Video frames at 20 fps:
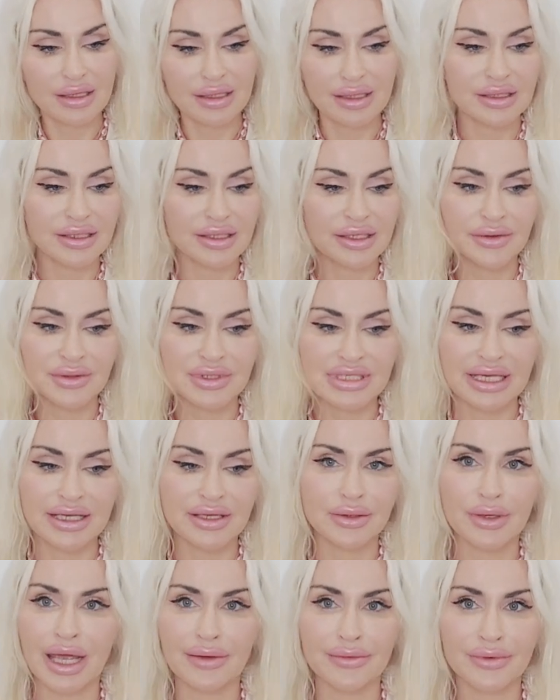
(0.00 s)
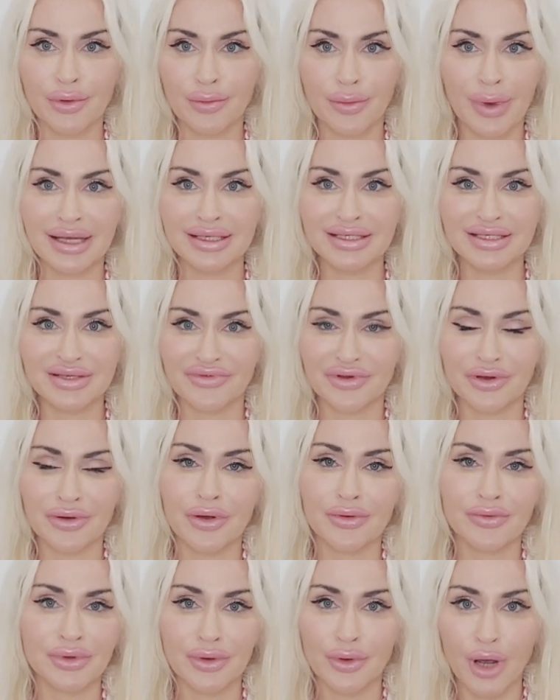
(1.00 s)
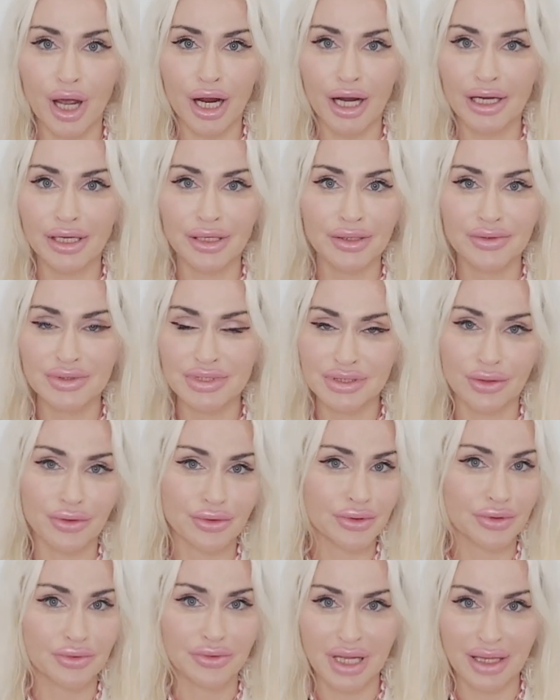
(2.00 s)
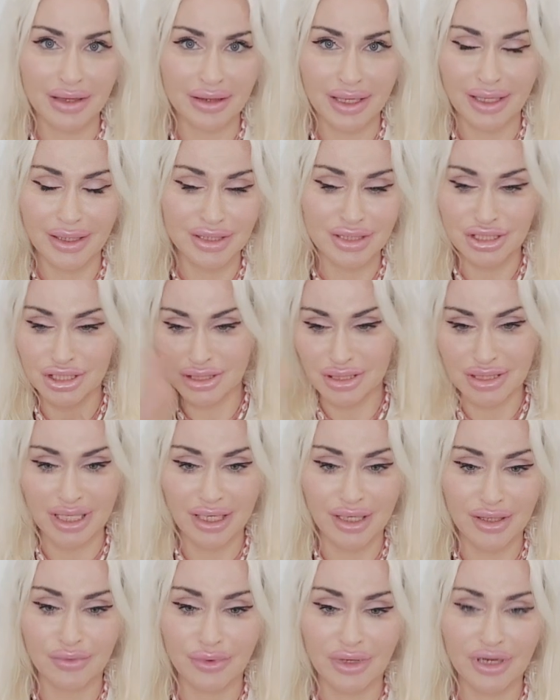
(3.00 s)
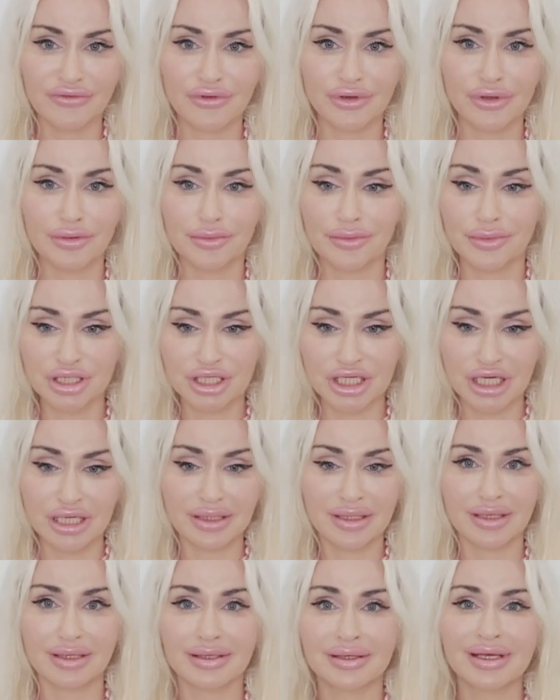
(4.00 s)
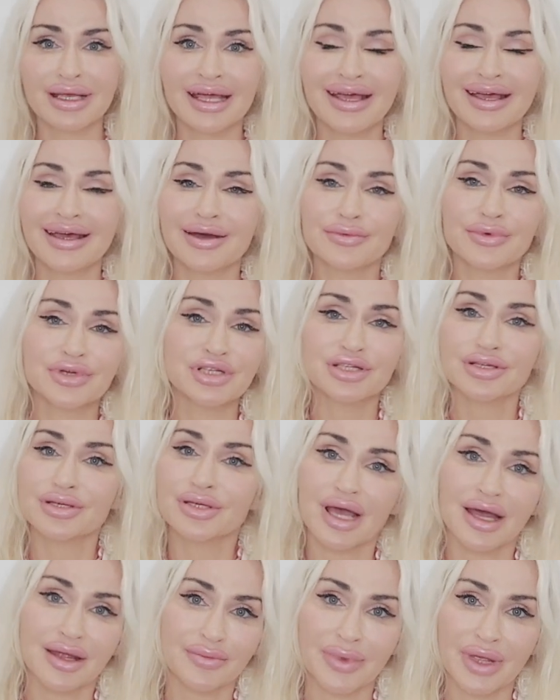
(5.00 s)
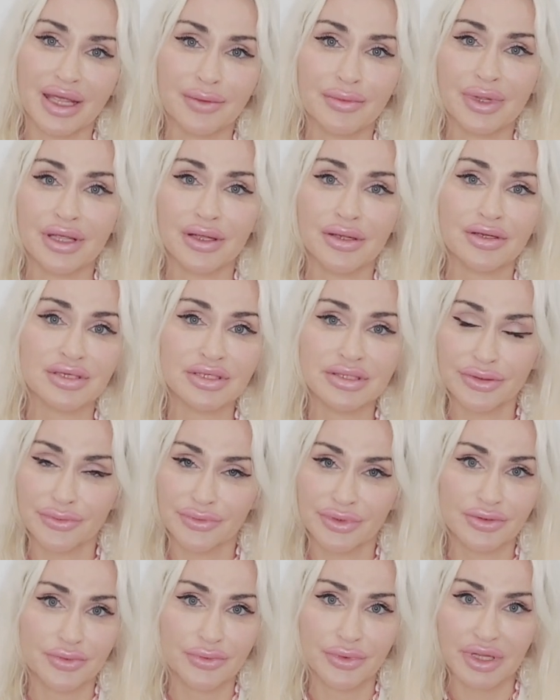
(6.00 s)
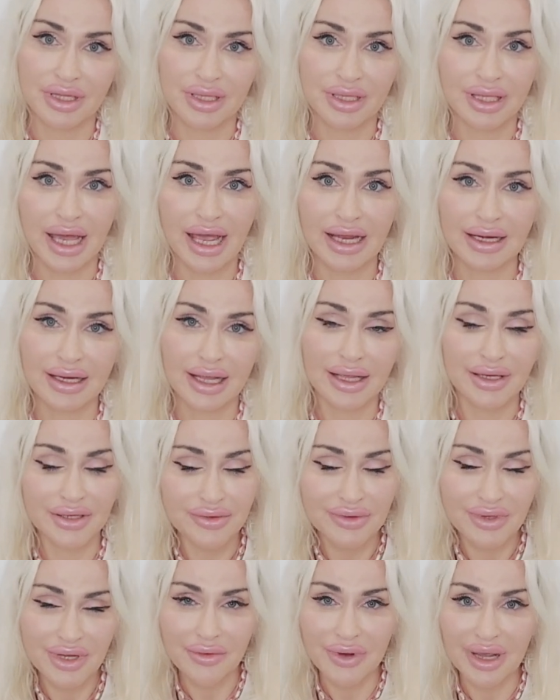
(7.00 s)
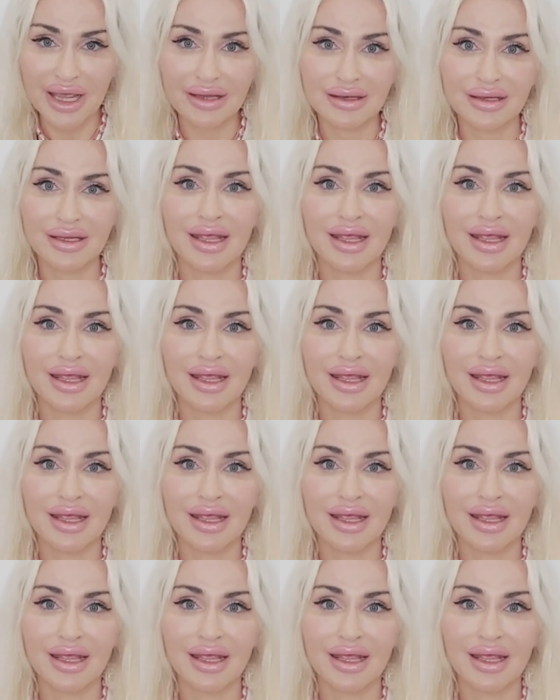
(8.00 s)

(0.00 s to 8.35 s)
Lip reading: It's like you have no minds of your own, no heart, no soul, no nothing. It's just like, whatever, you're a machine, which you're not, baby. You're so much more than that. And you know it.